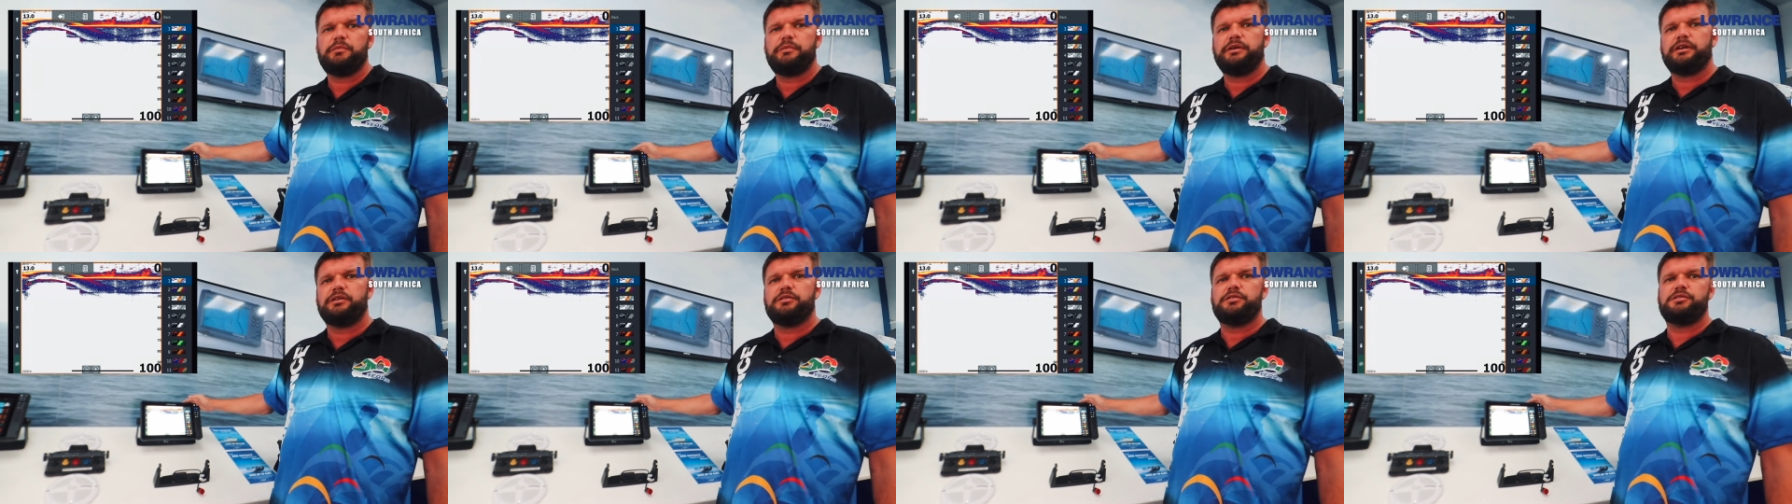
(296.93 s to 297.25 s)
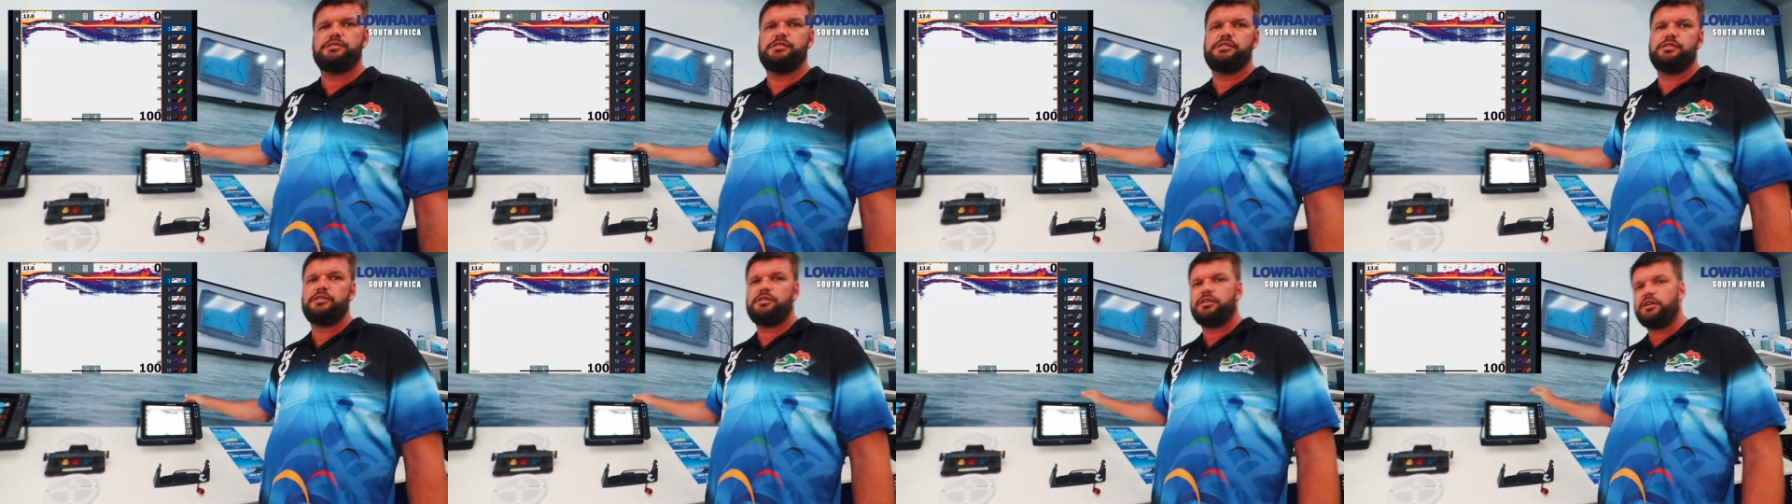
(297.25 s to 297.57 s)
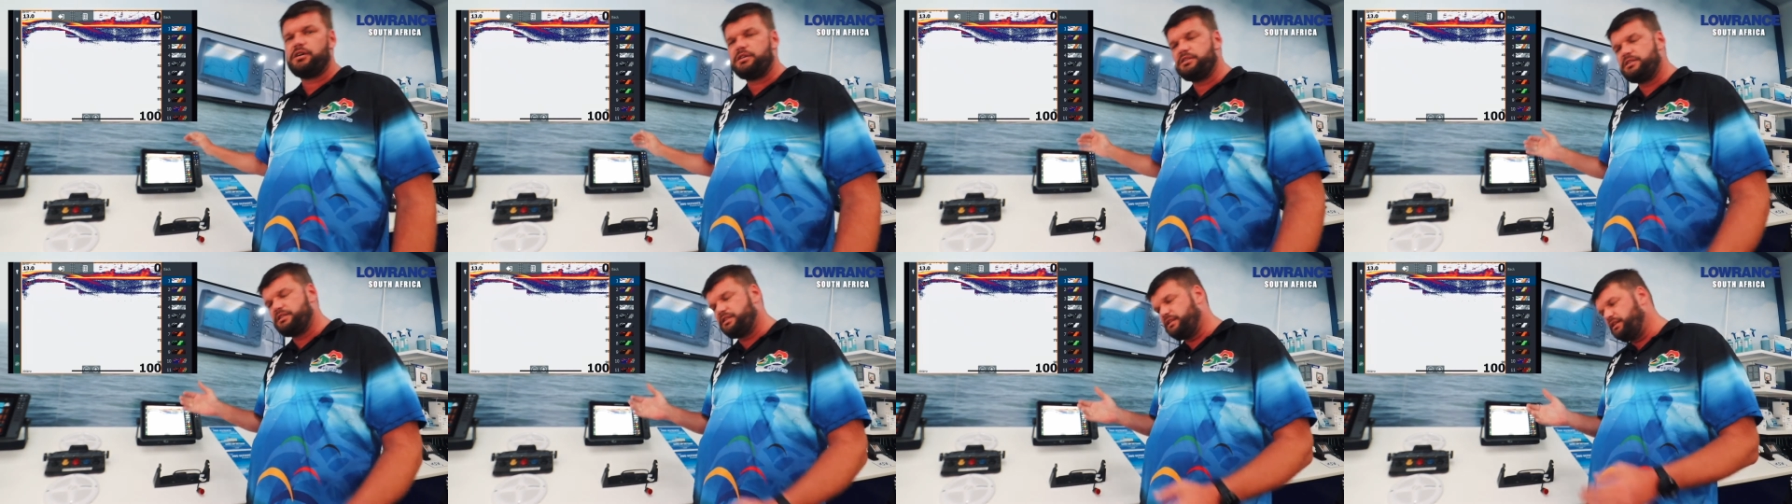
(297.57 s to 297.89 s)
because you
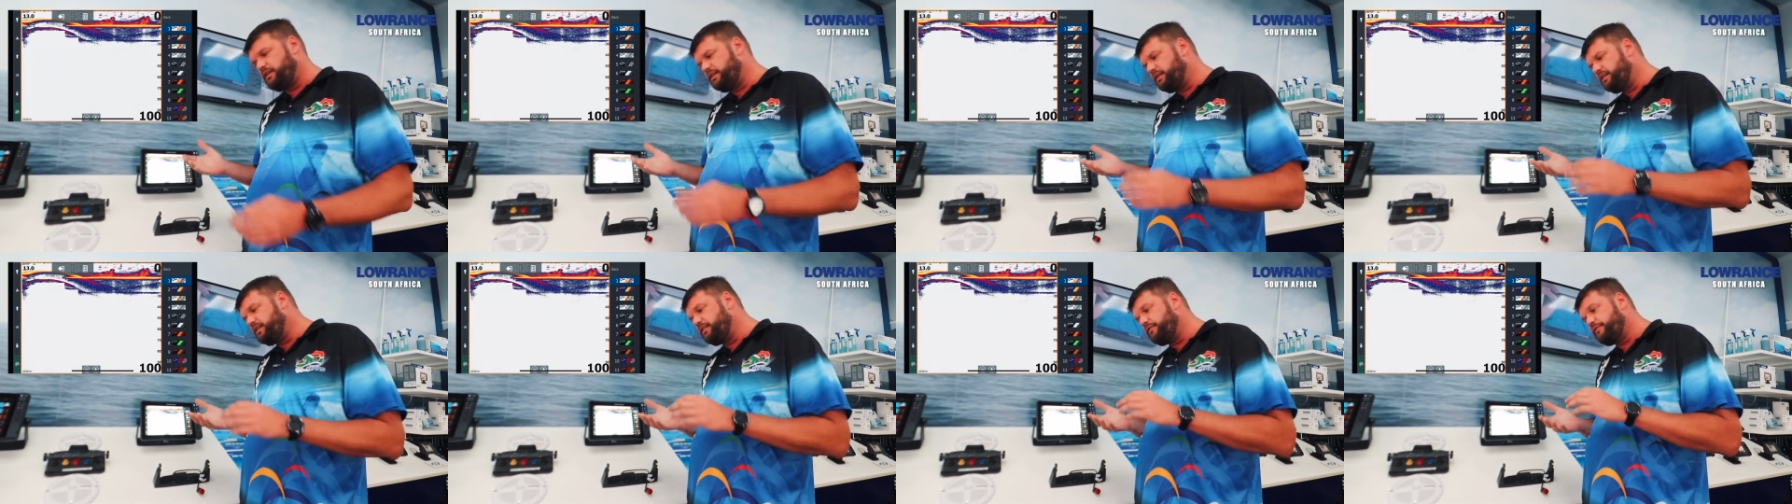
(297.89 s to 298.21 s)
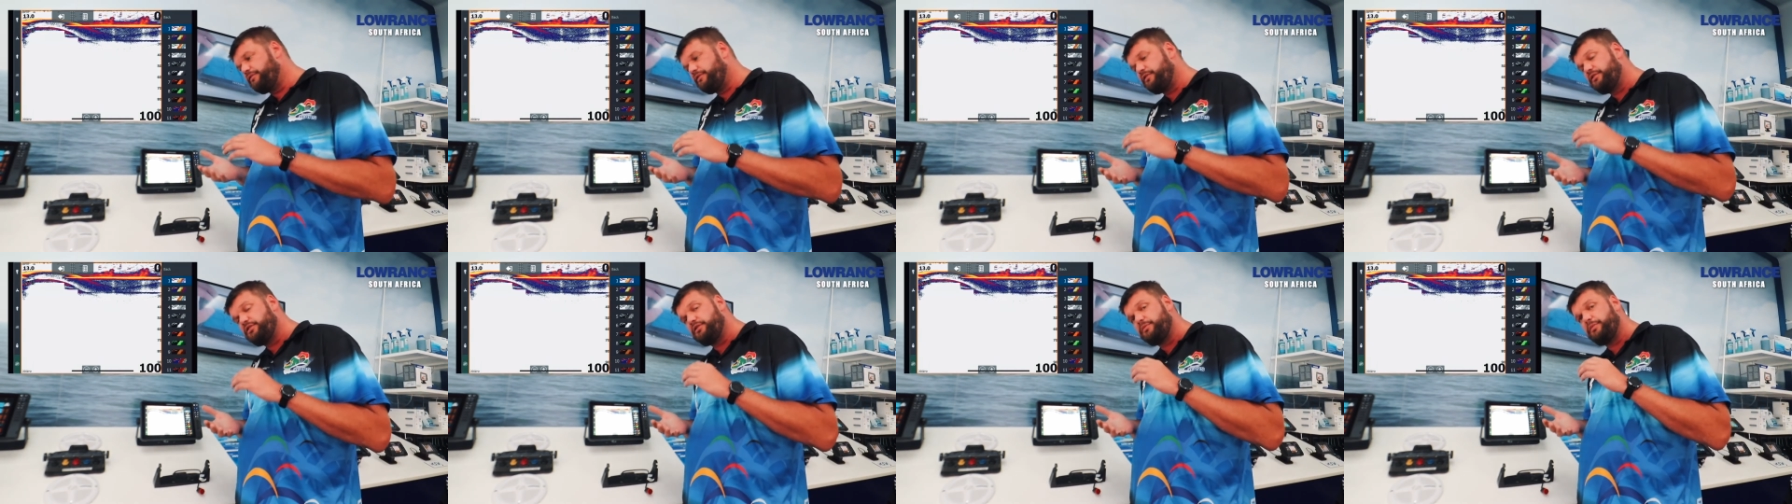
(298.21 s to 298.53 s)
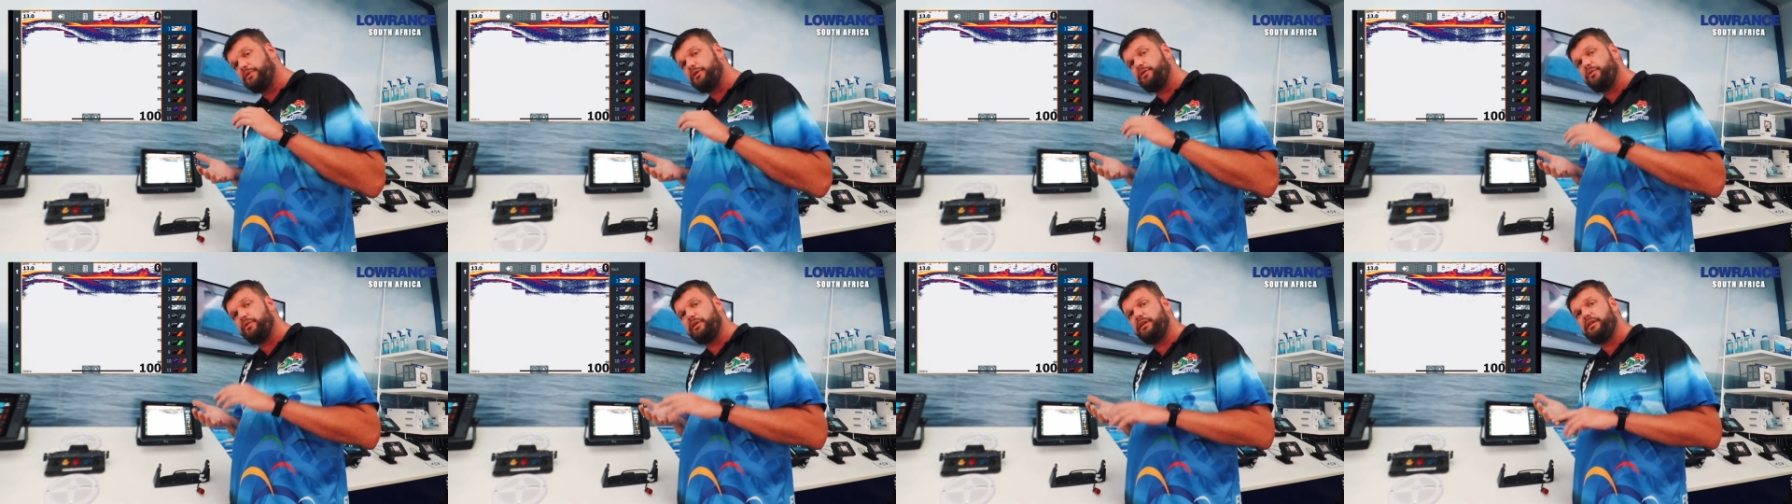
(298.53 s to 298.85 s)
can't see the difference
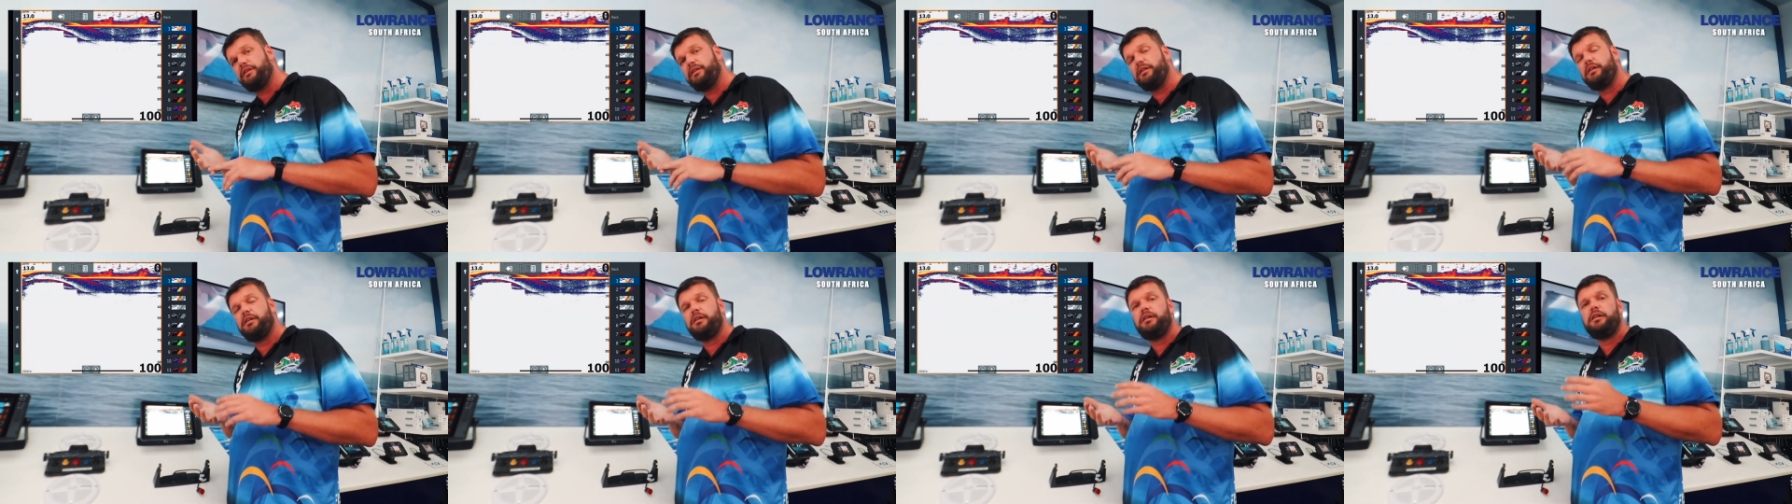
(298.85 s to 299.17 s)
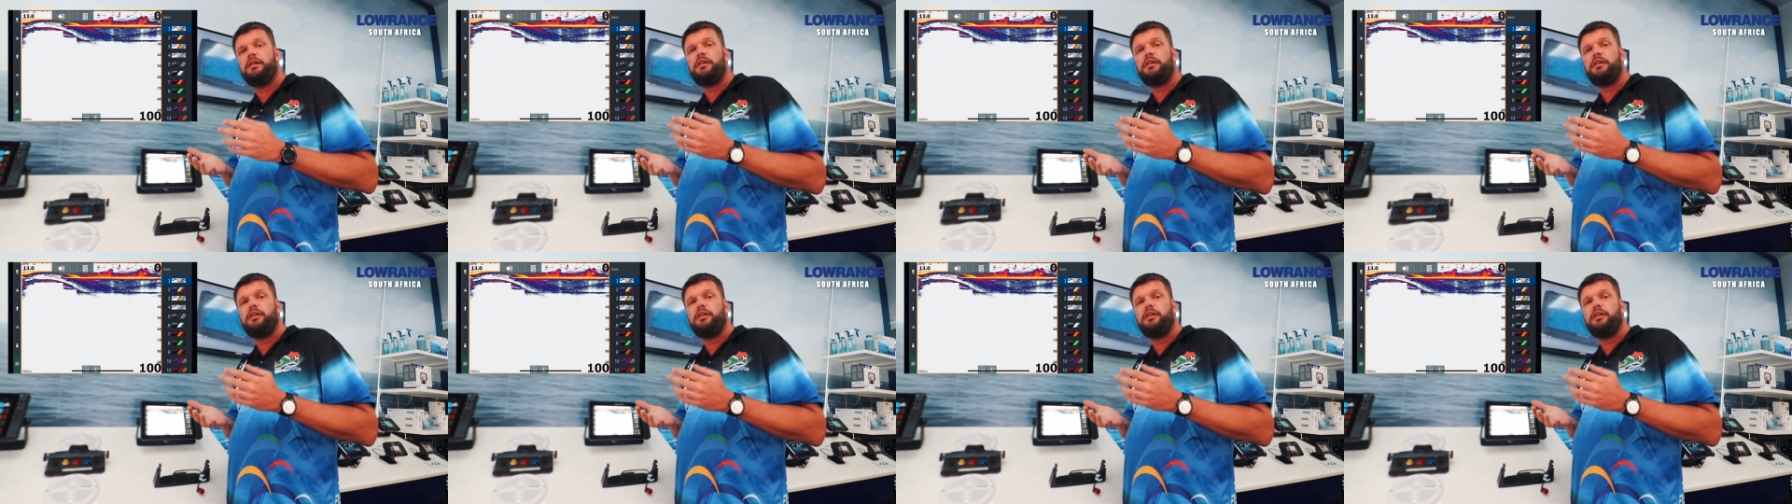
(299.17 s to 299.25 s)
between